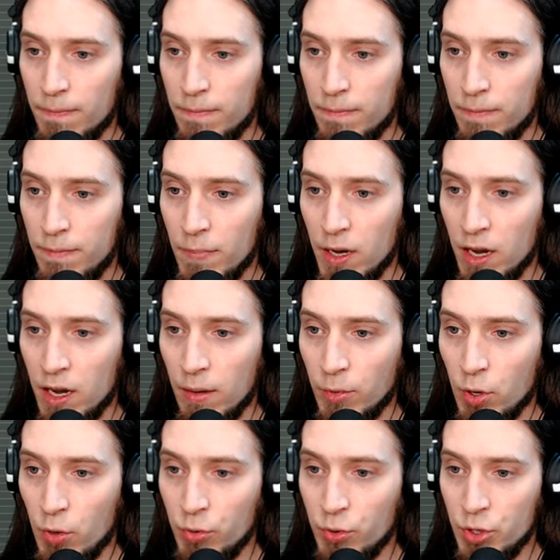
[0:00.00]
I'm
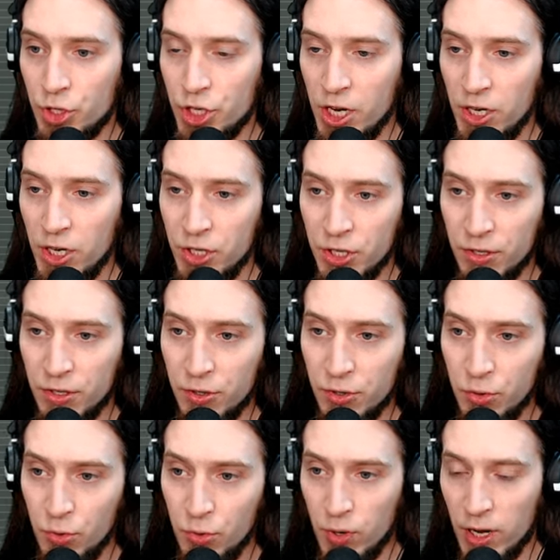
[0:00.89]
going to change it
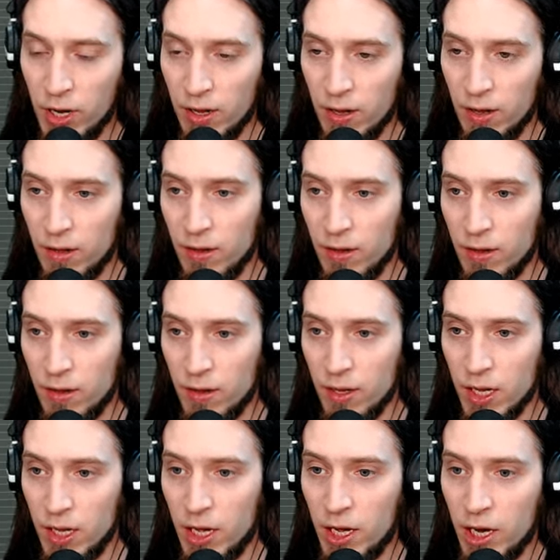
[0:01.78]
to
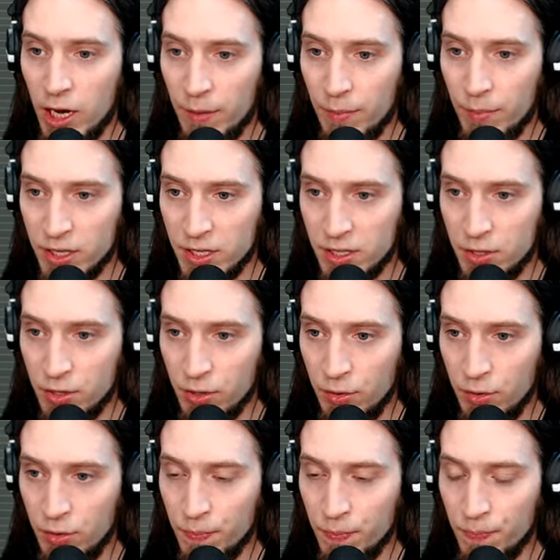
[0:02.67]
high pass
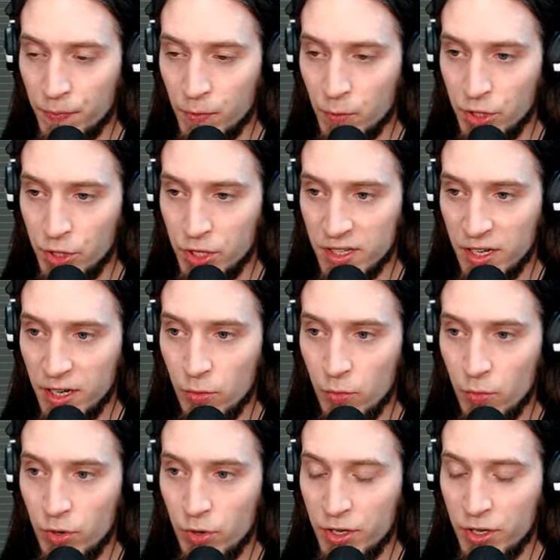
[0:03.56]
2, which is a
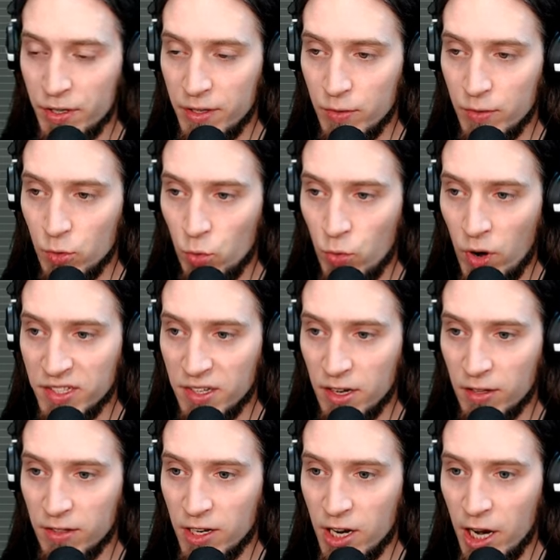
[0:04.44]

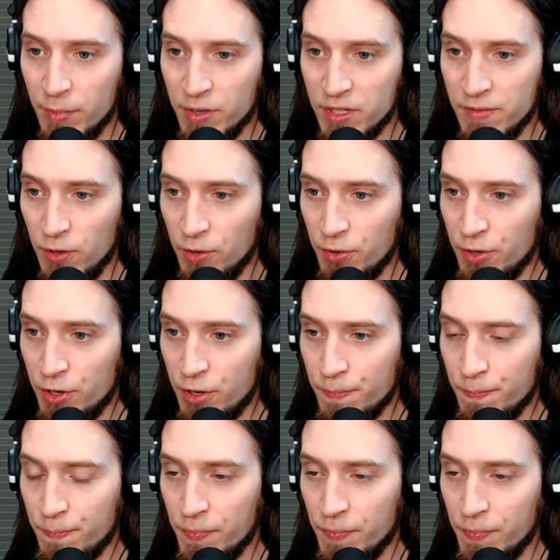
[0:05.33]
resonant high pass filter.